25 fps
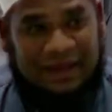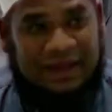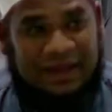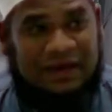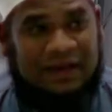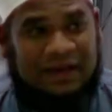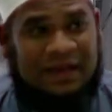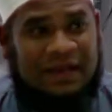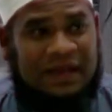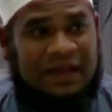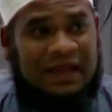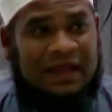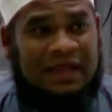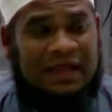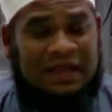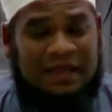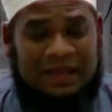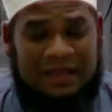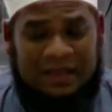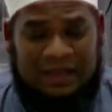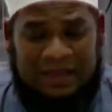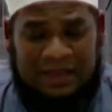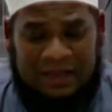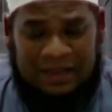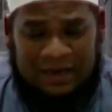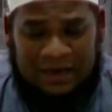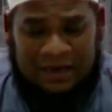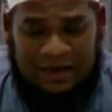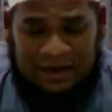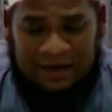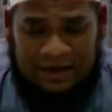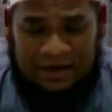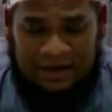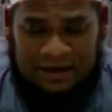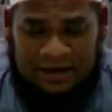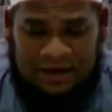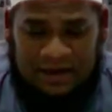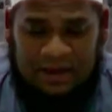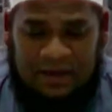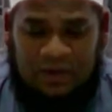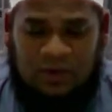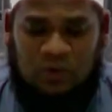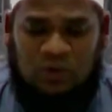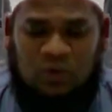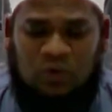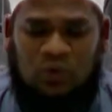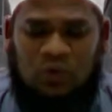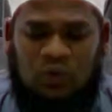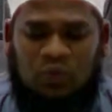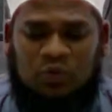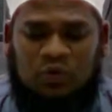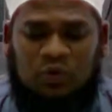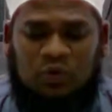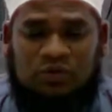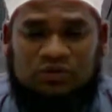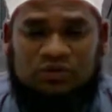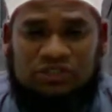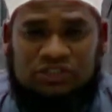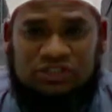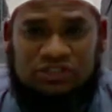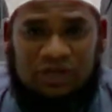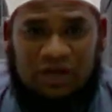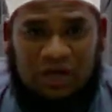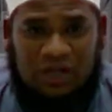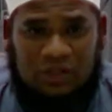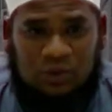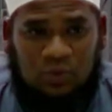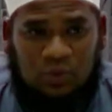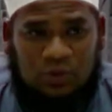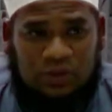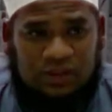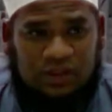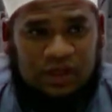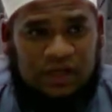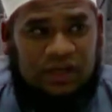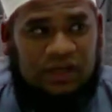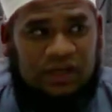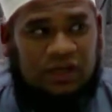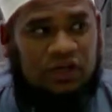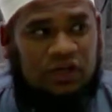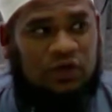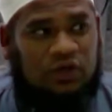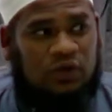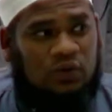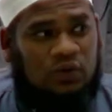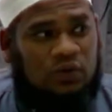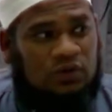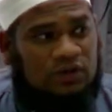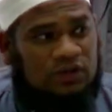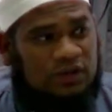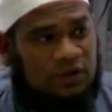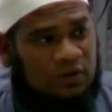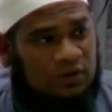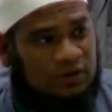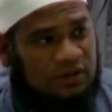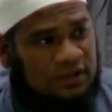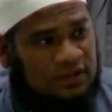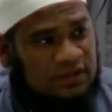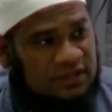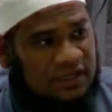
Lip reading: Okay, khair. Now, we will start with a new...